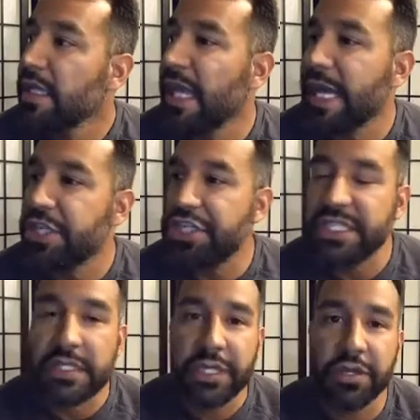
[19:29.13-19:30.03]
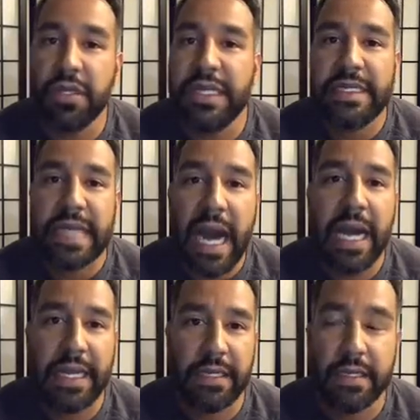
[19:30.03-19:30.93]
like she's literally
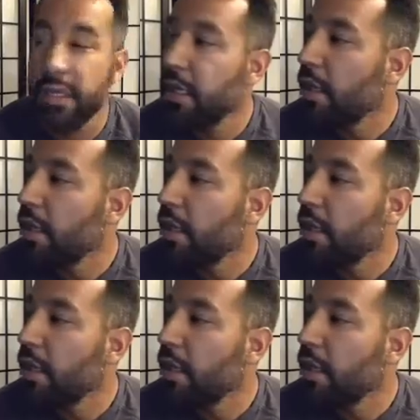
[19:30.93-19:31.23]
dying